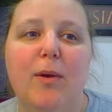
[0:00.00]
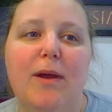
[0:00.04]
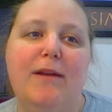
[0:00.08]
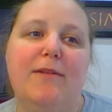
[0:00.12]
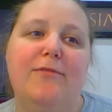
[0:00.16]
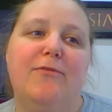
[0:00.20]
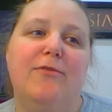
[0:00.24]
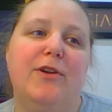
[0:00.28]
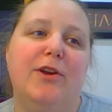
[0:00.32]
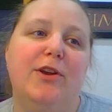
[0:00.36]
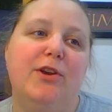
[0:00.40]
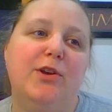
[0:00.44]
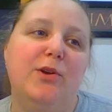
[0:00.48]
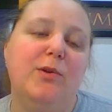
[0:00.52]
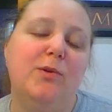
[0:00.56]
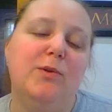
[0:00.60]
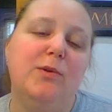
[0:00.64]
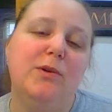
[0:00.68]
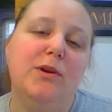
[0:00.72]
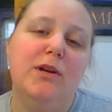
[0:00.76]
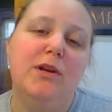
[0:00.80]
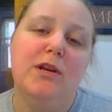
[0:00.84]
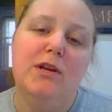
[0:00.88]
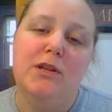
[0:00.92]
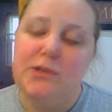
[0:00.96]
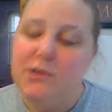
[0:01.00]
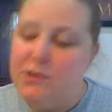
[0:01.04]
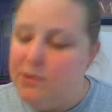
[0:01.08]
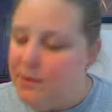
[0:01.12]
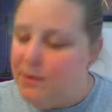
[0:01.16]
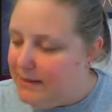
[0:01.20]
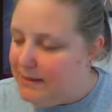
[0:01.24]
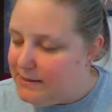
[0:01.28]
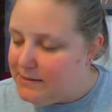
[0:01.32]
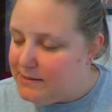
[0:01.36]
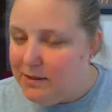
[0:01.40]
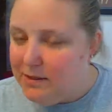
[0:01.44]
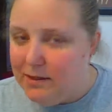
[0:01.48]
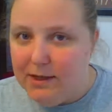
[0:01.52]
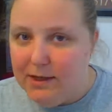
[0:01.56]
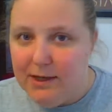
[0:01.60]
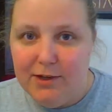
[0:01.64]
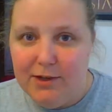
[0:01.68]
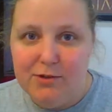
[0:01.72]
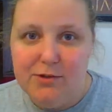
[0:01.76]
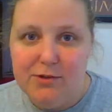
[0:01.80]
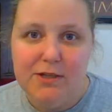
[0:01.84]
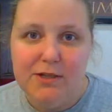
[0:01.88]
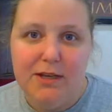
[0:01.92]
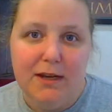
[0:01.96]
way for you to isolate
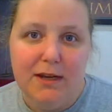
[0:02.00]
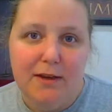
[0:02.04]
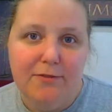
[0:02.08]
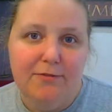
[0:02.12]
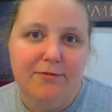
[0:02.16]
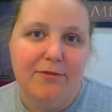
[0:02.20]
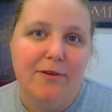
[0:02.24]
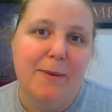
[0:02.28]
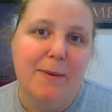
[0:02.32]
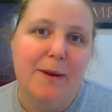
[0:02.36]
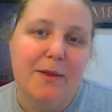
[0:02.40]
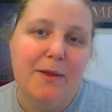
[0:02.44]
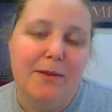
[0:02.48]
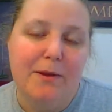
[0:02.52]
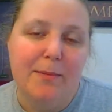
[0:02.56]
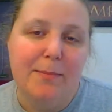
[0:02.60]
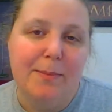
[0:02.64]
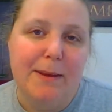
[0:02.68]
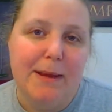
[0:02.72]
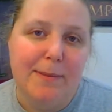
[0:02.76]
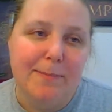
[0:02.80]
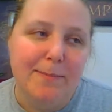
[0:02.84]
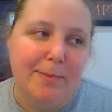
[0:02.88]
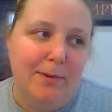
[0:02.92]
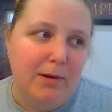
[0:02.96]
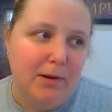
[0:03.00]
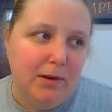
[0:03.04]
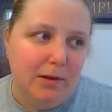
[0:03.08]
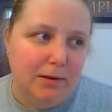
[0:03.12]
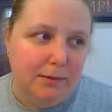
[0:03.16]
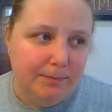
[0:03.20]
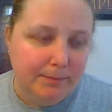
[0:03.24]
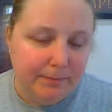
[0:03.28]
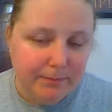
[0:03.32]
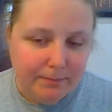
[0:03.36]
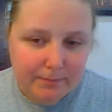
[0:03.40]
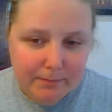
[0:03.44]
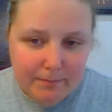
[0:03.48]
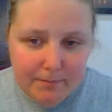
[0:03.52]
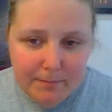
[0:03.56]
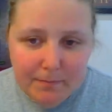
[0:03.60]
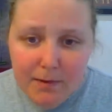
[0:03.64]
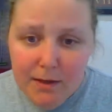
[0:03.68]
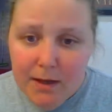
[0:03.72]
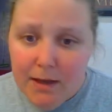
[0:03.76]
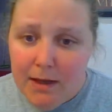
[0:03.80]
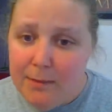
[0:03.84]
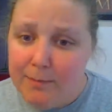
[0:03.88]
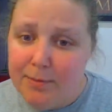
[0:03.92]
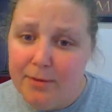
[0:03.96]
yourself from other people
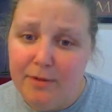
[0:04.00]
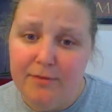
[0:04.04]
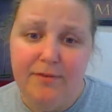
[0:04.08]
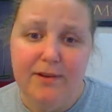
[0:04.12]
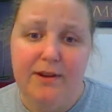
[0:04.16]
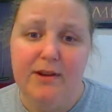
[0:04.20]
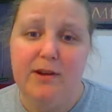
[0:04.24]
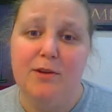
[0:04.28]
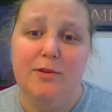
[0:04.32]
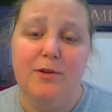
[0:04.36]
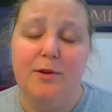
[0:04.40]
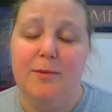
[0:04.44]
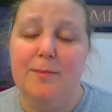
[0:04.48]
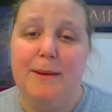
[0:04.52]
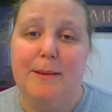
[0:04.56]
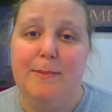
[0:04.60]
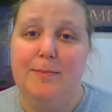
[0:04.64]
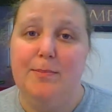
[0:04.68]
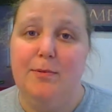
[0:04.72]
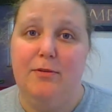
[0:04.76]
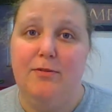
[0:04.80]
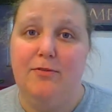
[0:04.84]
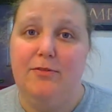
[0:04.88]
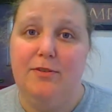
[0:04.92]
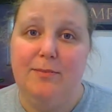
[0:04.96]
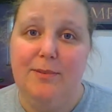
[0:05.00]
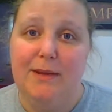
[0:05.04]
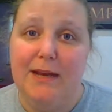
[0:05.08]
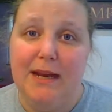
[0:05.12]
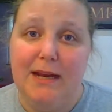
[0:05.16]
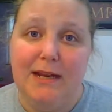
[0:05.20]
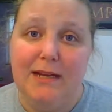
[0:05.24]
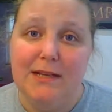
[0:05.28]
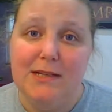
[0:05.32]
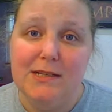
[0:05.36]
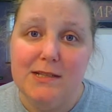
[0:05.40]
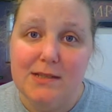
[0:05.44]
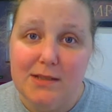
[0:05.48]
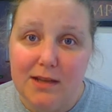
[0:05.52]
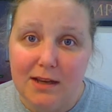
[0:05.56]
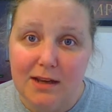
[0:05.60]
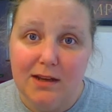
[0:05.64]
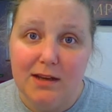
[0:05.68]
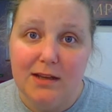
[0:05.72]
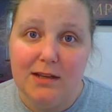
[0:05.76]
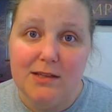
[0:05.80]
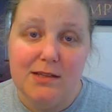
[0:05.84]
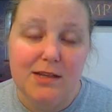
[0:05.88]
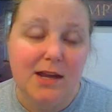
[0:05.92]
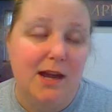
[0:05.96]
and prevent other people from getting sick,
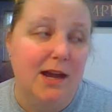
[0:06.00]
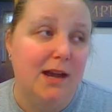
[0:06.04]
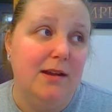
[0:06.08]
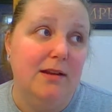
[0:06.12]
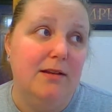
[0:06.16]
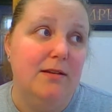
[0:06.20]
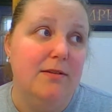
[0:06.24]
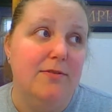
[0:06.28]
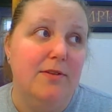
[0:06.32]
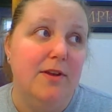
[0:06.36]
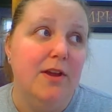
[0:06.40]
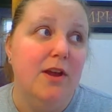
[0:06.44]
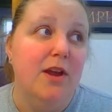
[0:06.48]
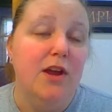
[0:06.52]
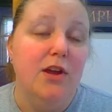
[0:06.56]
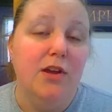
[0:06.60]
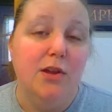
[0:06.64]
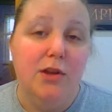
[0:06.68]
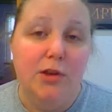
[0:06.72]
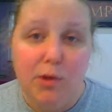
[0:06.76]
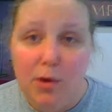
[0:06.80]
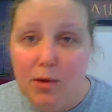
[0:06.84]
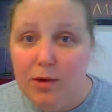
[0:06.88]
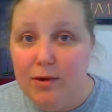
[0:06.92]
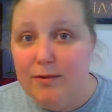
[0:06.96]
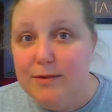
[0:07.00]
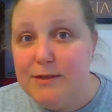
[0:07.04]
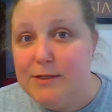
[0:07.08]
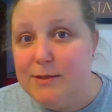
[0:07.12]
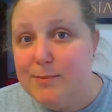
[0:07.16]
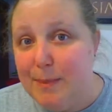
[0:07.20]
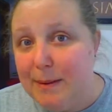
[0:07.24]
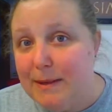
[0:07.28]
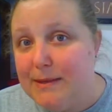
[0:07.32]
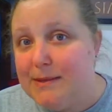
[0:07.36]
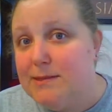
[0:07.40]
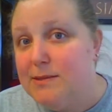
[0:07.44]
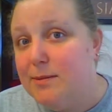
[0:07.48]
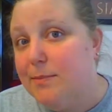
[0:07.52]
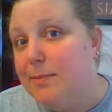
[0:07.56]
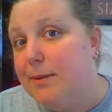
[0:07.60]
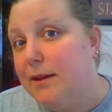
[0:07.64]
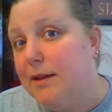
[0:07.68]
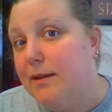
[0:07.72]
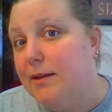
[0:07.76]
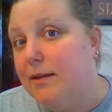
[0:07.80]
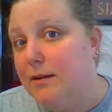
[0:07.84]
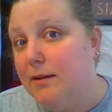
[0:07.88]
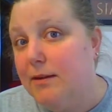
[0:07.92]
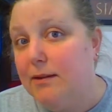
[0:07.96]
it's kind of your
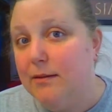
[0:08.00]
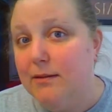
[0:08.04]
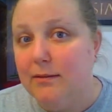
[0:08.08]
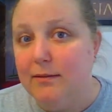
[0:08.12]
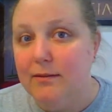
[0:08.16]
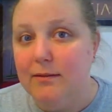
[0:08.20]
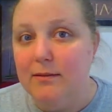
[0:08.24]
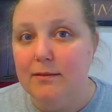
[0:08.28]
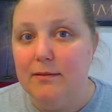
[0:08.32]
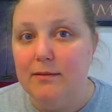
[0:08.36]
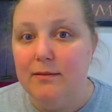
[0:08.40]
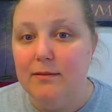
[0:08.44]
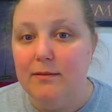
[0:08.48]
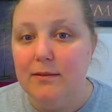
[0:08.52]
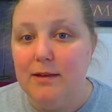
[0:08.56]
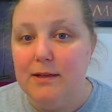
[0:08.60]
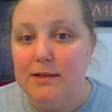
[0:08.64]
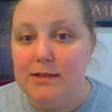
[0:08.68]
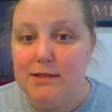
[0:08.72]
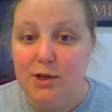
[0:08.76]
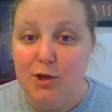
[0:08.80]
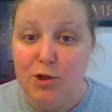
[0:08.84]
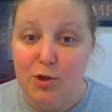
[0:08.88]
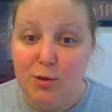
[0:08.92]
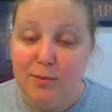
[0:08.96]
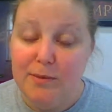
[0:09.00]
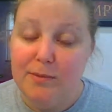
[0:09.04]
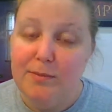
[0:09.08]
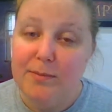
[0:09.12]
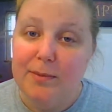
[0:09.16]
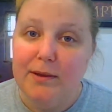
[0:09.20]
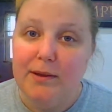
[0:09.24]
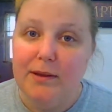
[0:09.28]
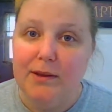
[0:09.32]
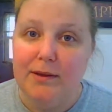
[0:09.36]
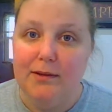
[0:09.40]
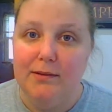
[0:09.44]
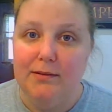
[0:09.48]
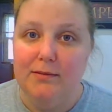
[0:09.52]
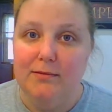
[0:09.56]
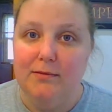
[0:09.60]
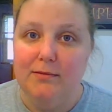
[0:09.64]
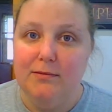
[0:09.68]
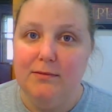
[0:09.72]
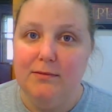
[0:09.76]
responsibility as a human being.